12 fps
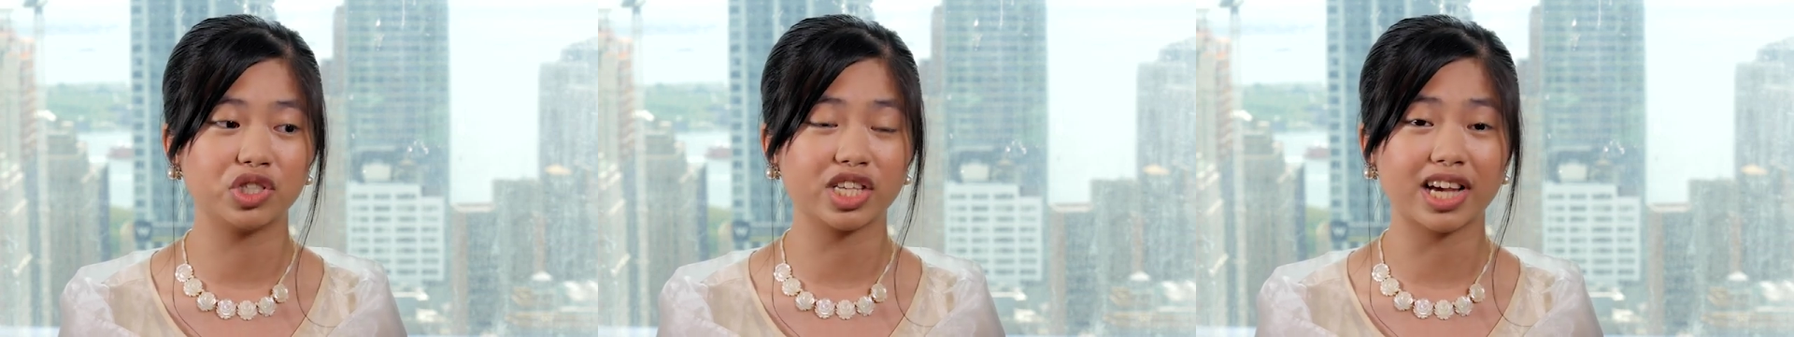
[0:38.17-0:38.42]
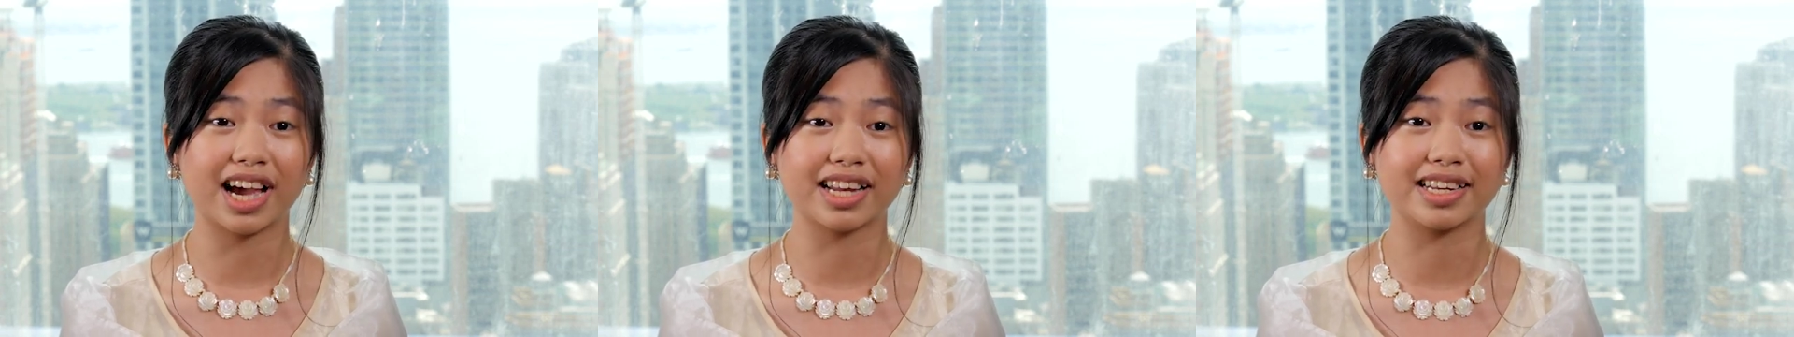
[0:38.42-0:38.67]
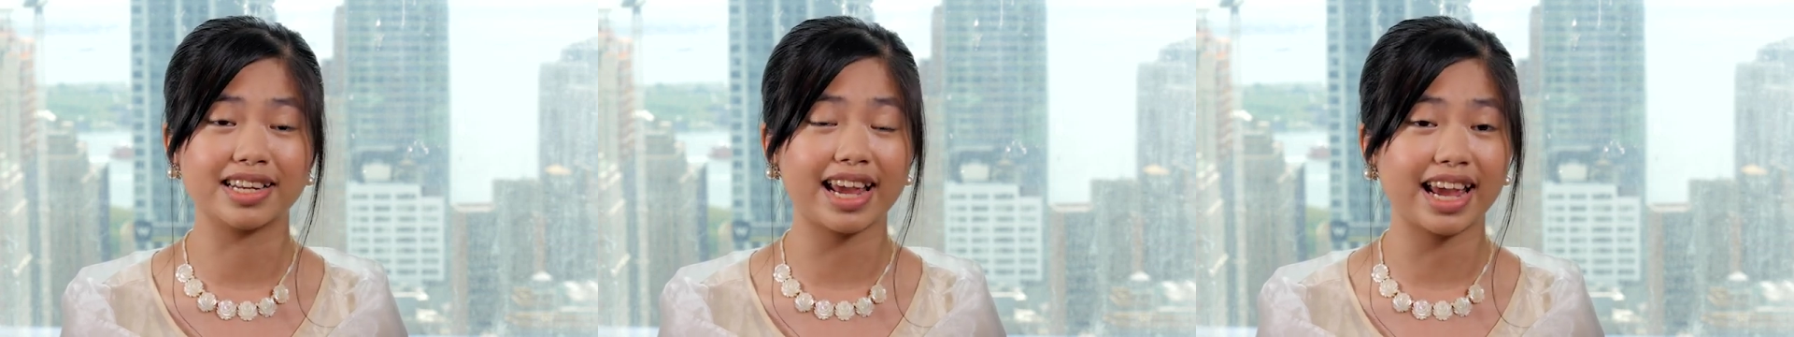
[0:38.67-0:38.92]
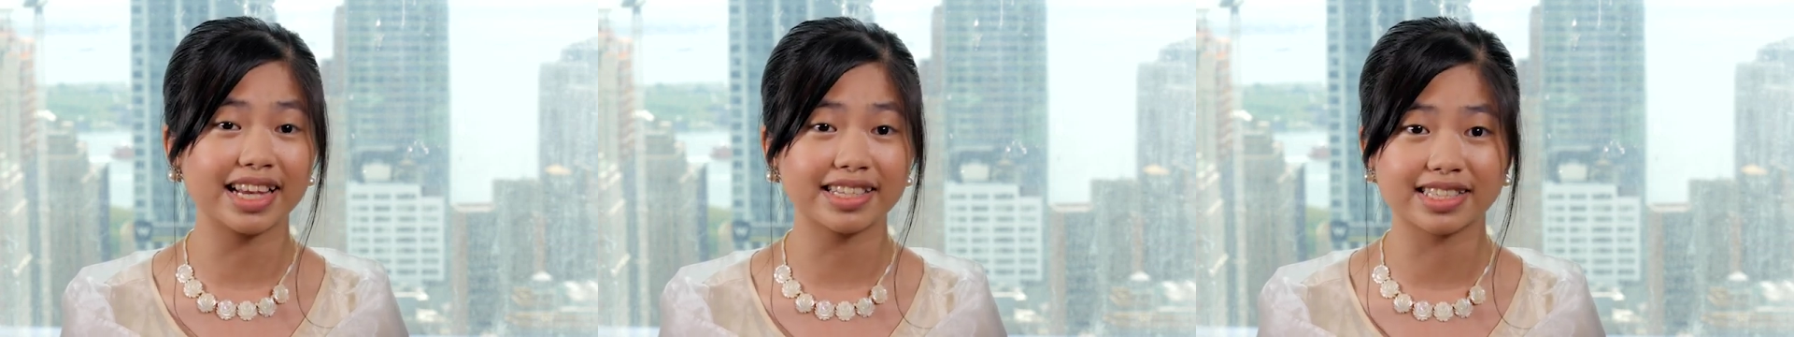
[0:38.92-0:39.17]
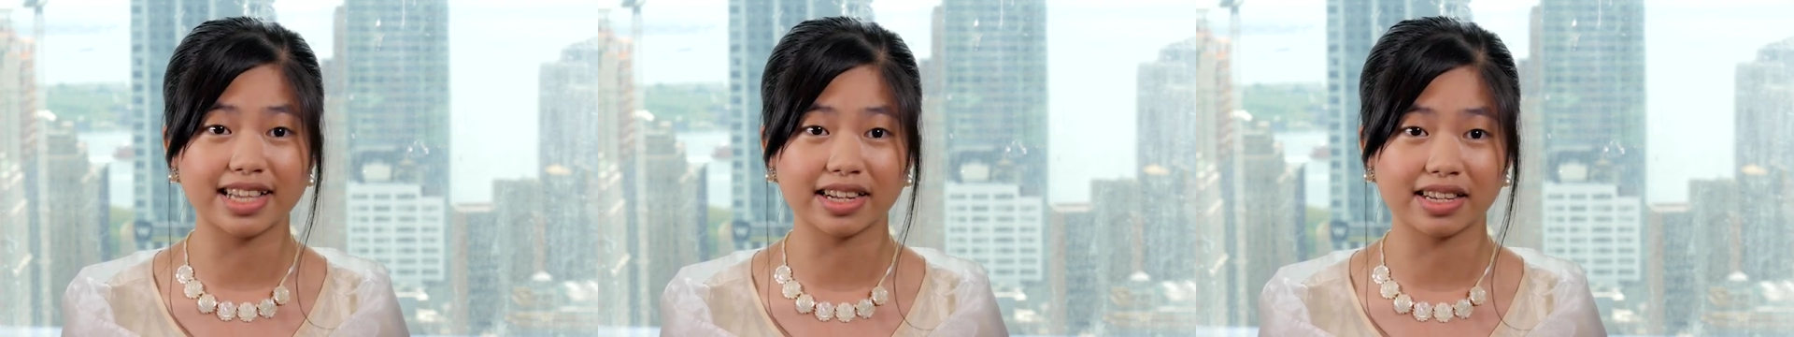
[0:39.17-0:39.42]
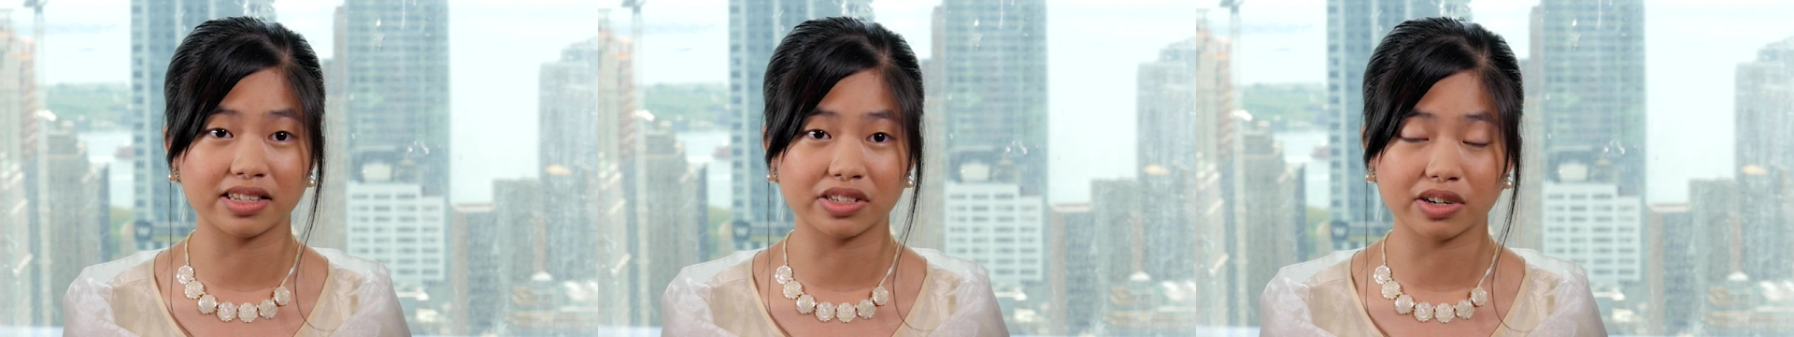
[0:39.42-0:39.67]
She had an
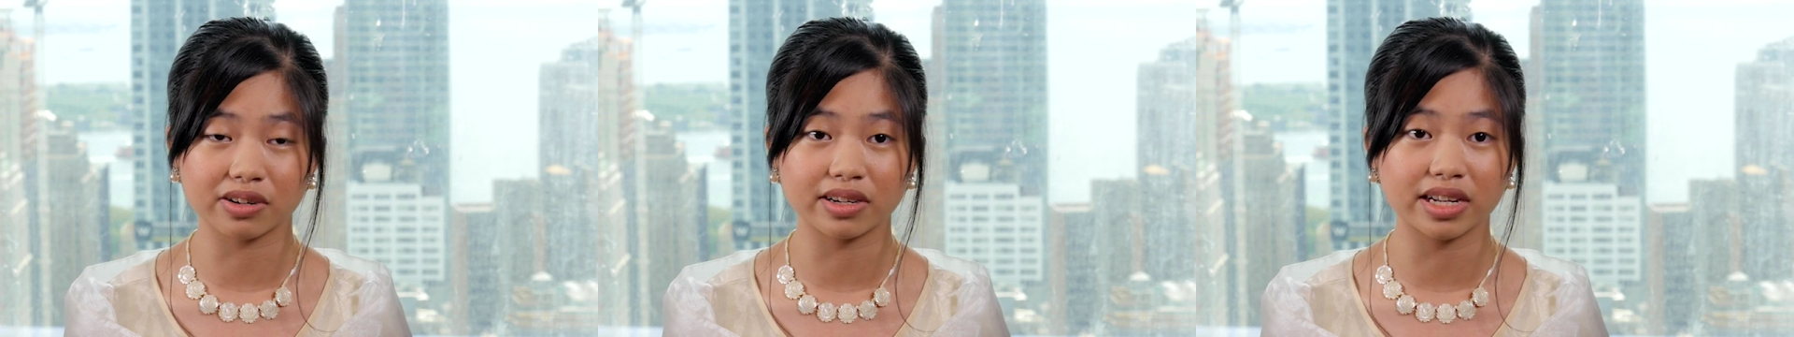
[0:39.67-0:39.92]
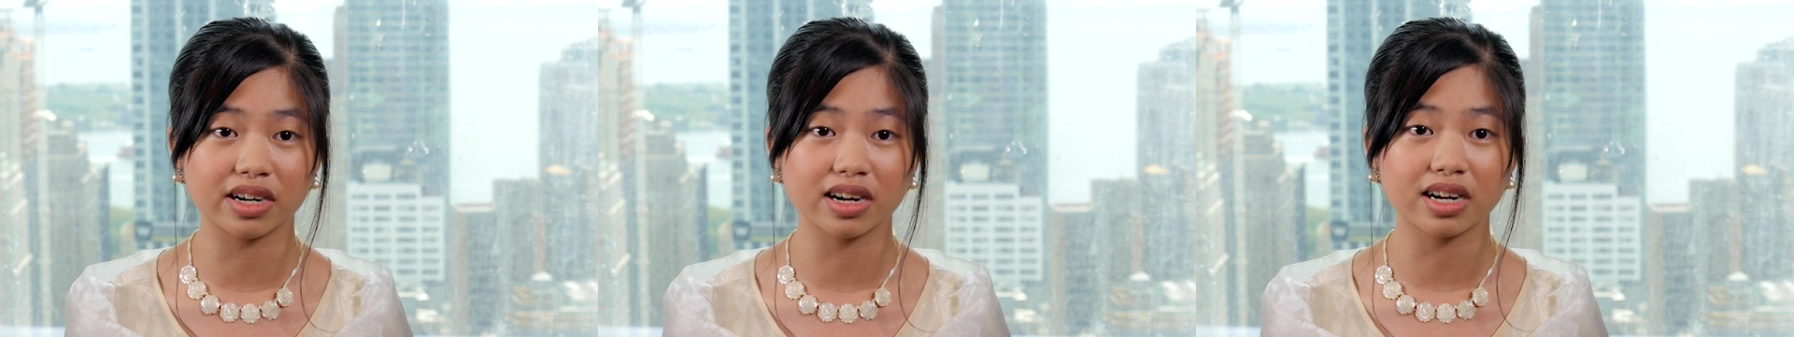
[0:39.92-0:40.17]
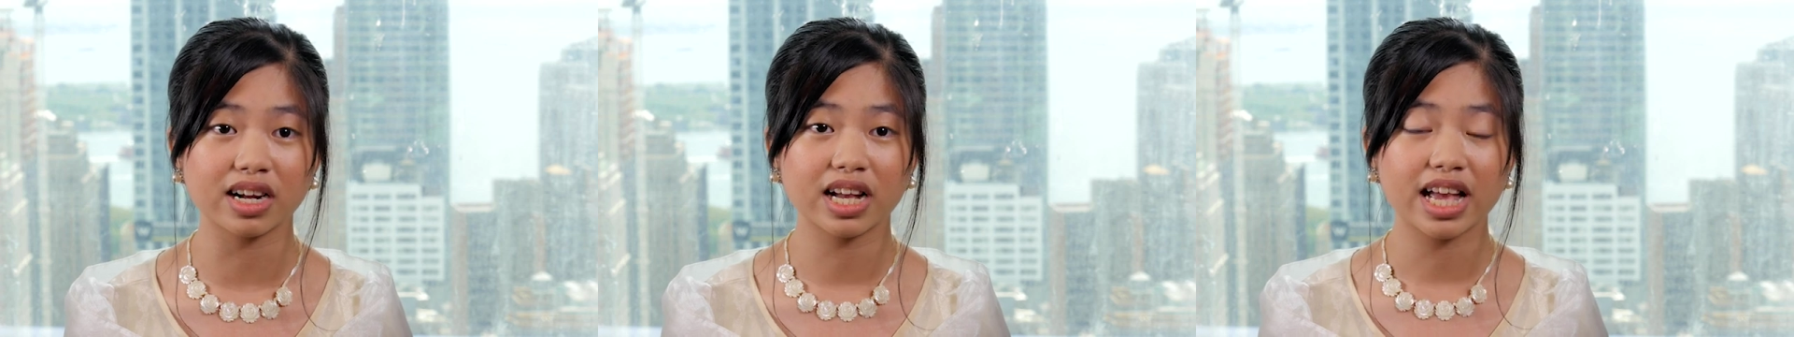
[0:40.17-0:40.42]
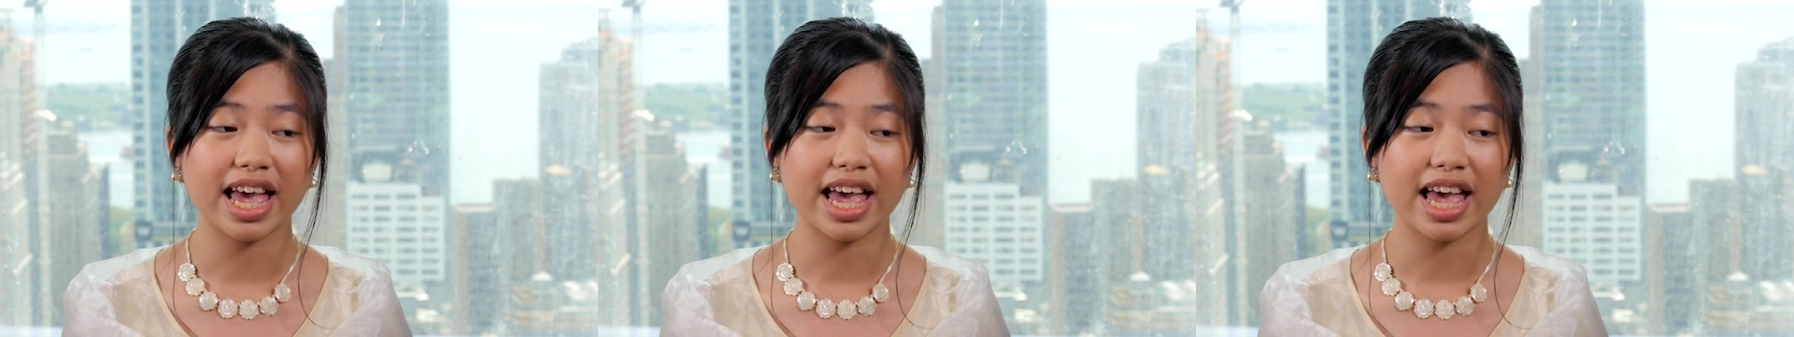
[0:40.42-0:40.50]
8-decade career,